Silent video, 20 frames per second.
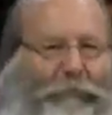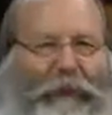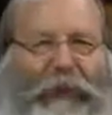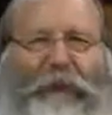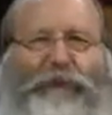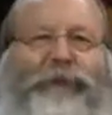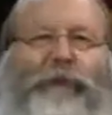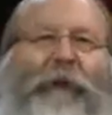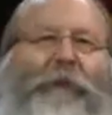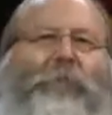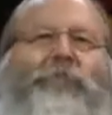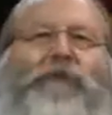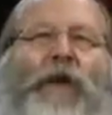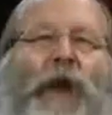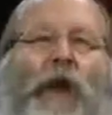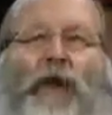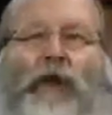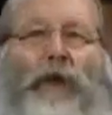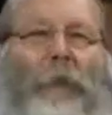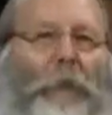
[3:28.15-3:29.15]
He said,
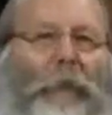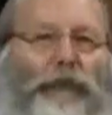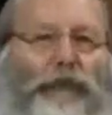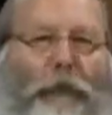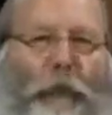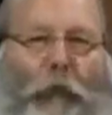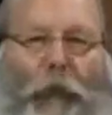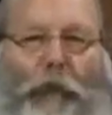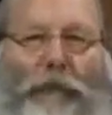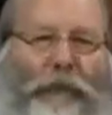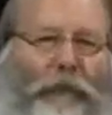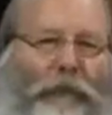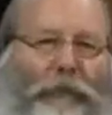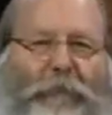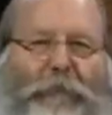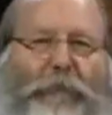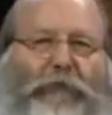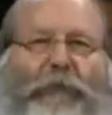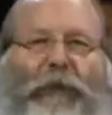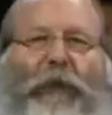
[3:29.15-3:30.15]
the most
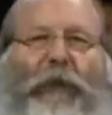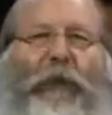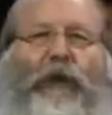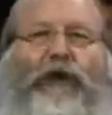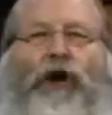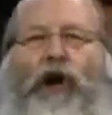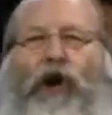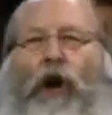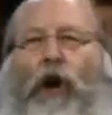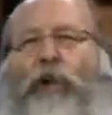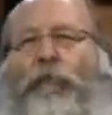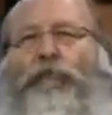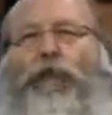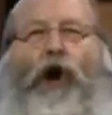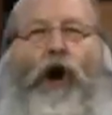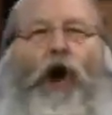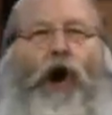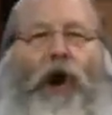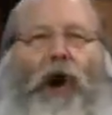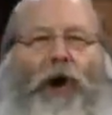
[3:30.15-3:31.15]
wonderful thing of
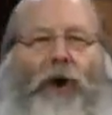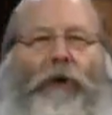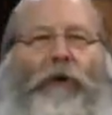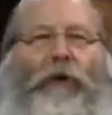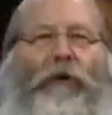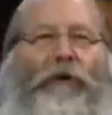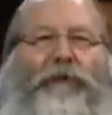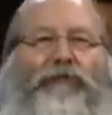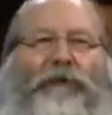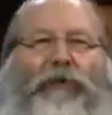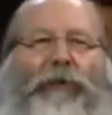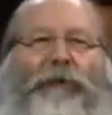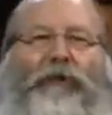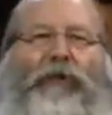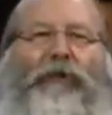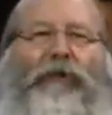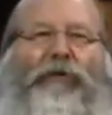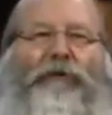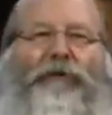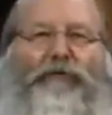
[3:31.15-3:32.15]
all is that
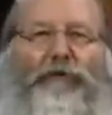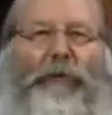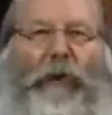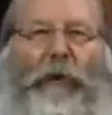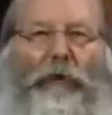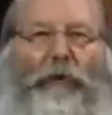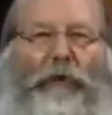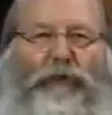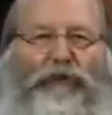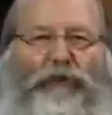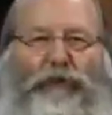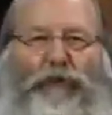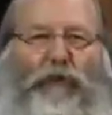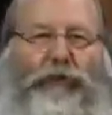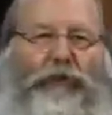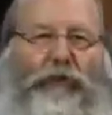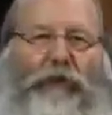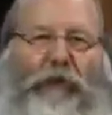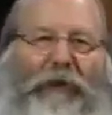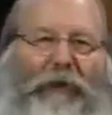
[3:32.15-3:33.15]
the distinguished
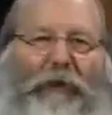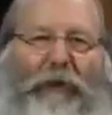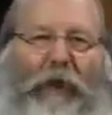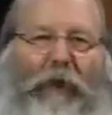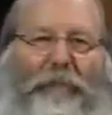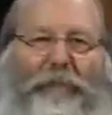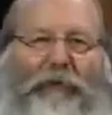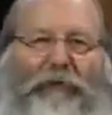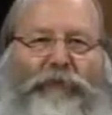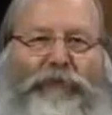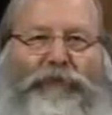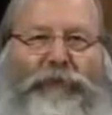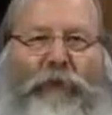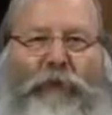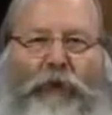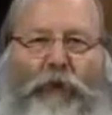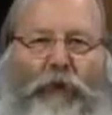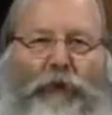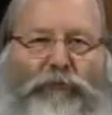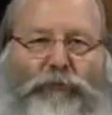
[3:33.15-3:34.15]
Lutheran and Calvinist
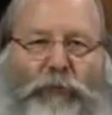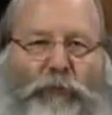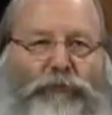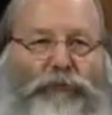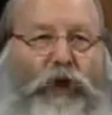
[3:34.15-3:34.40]
theologians